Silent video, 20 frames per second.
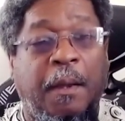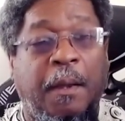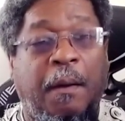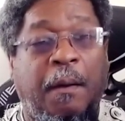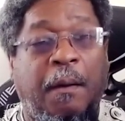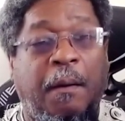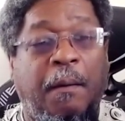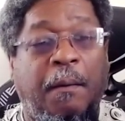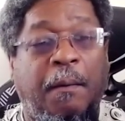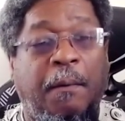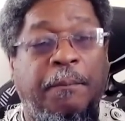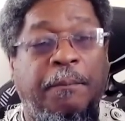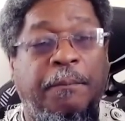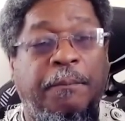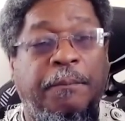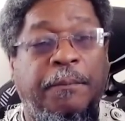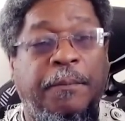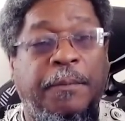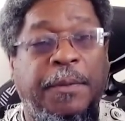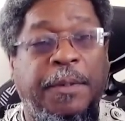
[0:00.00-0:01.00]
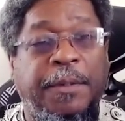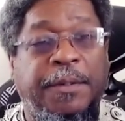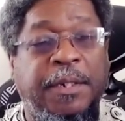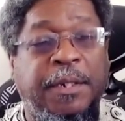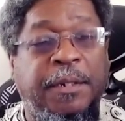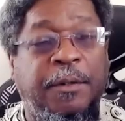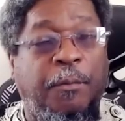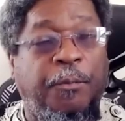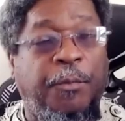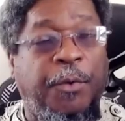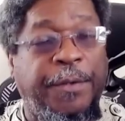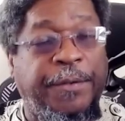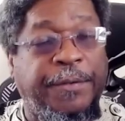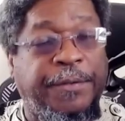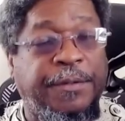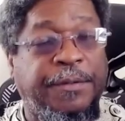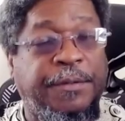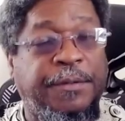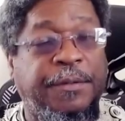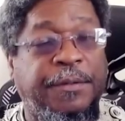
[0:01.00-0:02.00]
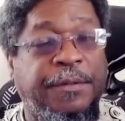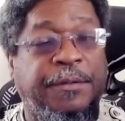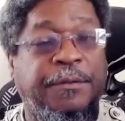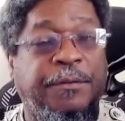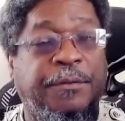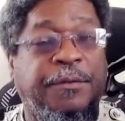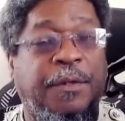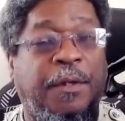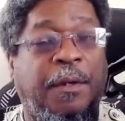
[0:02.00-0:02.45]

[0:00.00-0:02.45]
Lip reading: um Latino brothers and sisters,